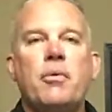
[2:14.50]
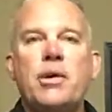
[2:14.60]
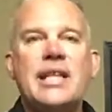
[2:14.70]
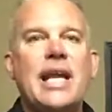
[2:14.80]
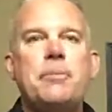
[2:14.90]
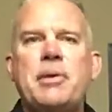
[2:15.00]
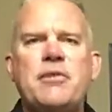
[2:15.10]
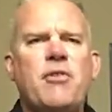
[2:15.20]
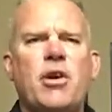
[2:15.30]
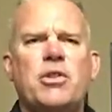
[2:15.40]
with the A to
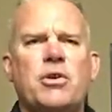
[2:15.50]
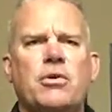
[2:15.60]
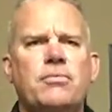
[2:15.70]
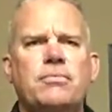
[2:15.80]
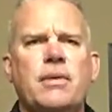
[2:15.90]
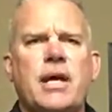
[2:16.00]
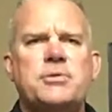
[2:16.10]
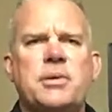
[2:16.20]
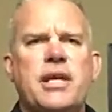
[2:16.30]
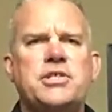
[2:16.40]
P, very little
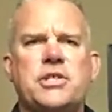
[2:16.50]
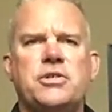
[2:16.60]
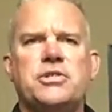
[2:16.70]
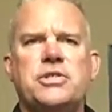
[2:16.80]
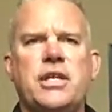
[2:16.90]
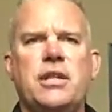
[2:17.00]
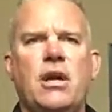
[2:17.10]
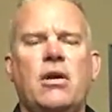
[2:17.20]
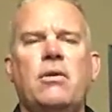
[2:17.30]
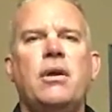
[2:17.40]
explanation. You're sitting
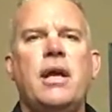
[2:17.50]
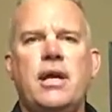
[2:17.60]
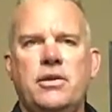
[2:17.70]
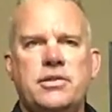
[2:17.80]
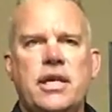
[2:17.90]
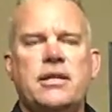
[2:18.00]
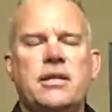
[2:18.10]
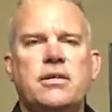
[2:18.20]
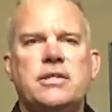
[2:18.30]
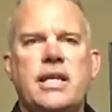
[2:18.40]
there and you take
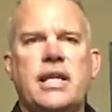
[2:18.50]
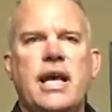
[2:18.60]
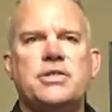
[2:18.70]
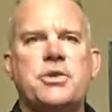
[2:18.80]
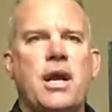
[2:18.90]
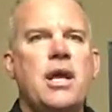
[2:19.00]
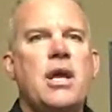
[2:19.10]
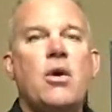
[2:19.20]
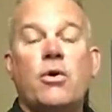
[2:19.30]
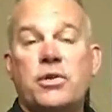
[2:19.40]
the x-ray,
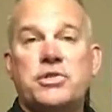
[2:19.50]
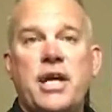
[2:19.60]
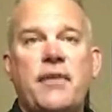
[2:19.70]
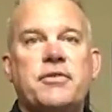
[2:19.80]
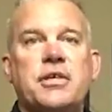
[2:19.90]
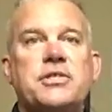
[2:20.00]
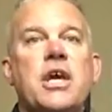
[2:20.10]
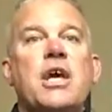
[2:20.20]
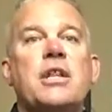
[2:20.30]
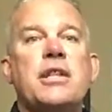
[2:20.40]
or your staff
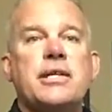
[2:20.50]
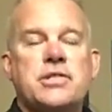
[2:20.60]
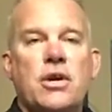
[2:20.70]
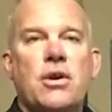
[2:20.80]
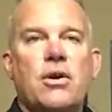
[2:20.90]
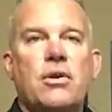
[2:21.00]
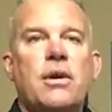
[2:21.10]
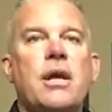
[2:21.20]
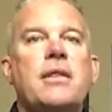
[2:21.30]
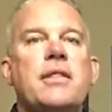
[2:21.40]
does. They
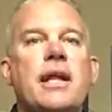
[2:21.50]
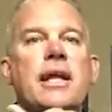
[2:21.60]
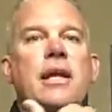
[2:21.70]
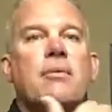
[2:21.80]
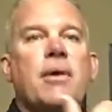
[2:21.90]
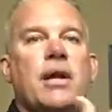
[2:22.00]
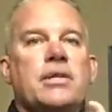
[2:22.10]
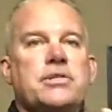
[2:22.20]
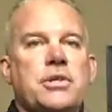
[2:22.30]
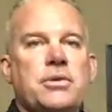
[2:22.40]
turn, then they get
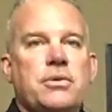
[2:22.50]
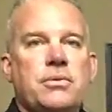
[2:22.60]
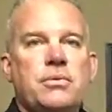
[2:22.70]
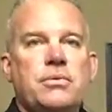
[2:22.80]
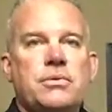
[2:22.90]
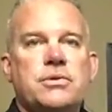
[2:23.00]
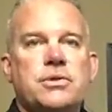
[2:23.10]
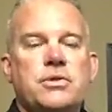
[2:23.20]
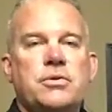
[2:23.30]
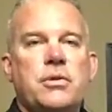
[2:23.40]
ready to
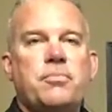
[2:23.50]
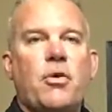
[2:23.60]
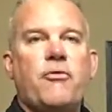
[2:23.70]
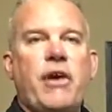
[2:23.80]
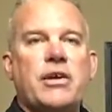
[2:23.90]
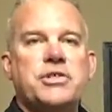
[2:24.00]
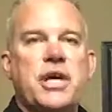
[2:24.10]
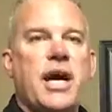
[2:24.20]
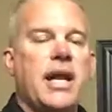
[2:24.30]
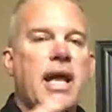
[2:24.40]
do the profile
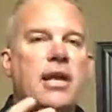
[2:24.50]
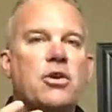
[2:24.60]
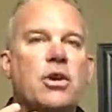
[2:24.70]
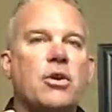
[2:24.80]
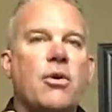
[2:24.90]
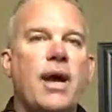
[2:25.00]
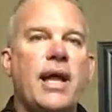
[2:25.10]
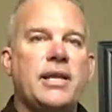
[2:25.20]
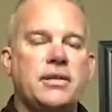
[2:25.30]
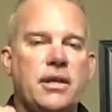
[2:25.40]
shot, and you're gonna go
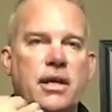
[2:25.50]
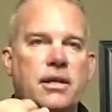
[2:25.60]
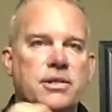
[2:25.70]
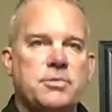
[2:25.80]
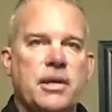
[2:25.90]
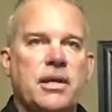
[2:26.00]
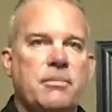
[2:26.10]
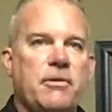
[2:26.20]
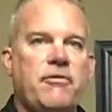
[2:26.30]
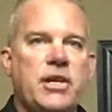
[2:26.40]
ahead and explain to
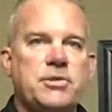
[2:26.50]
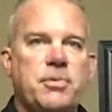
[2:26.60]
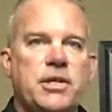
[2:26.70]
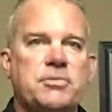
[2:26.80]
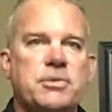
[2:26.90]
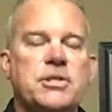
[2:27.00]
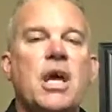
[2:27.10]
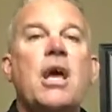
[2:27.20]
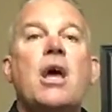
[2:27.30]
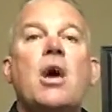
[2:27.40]
them the phase placements.